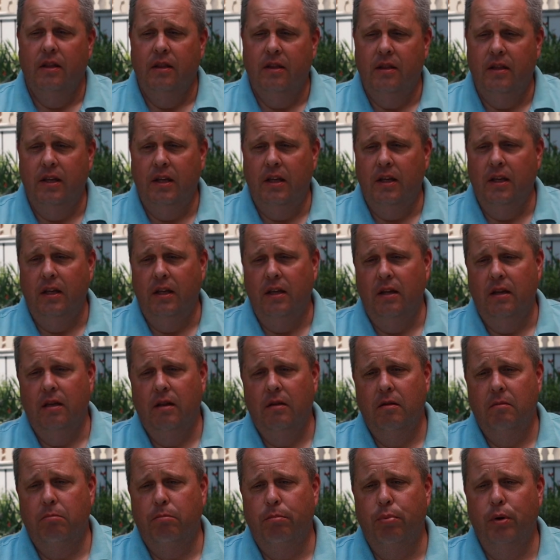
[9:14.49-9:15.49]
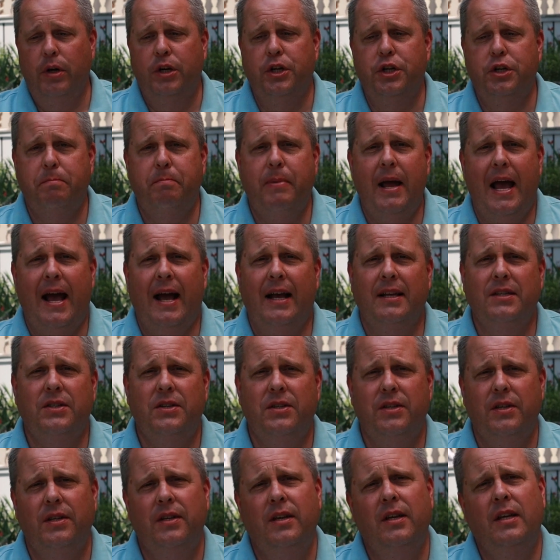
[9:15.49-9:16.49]
the British
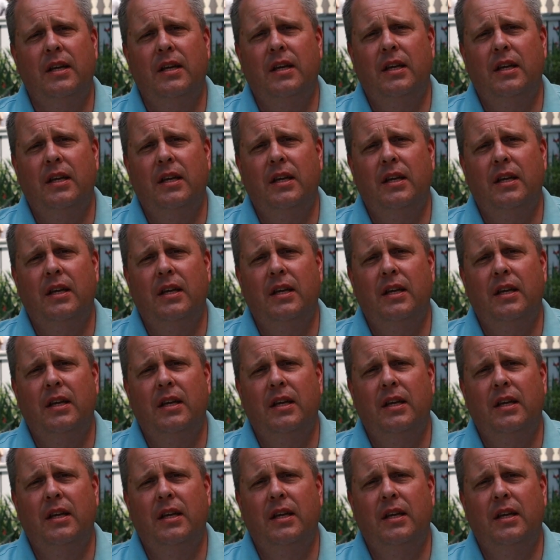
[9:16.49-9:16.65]
passed